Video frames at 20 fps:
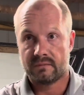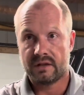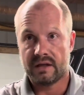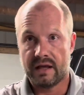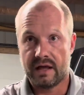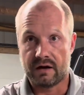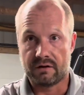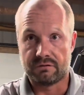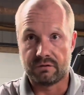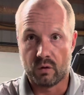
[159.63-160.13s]

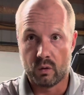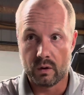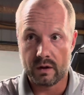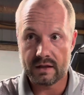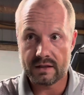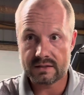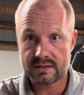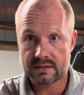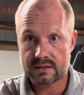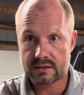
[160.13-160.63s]
It
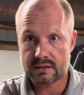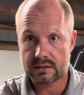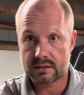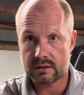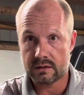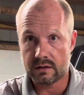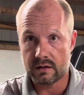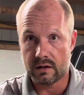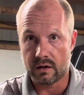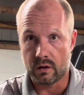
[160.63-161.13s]
avoids,
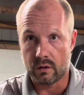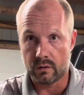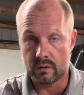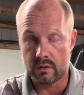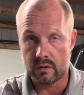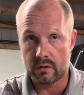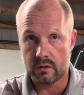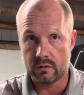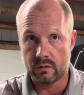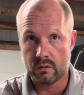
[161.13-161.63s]

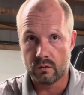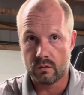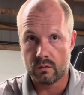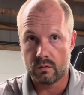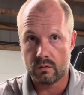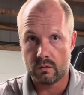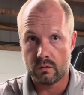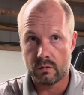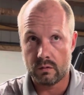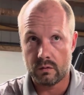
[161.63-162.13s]

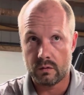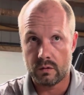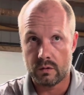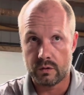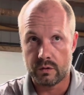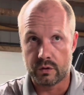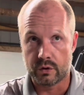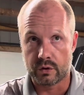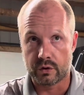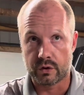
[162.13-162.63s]

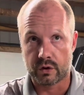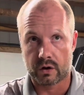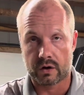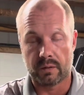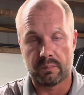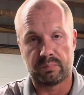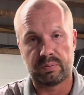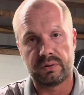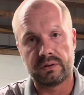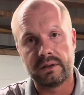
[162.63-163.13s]
you're
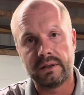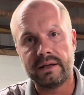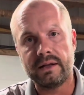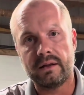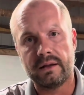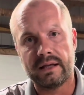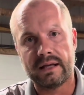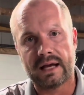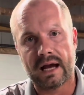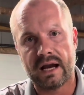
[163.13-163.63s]

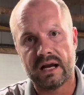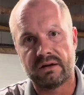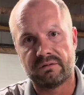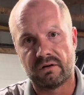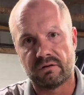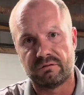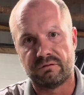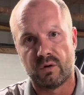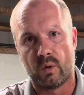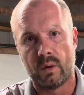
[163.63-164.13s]
completely kind of
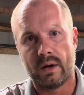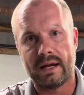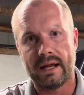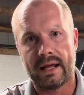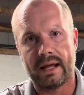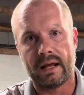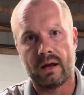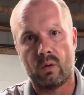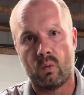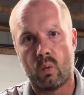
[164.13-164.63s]
avoiding,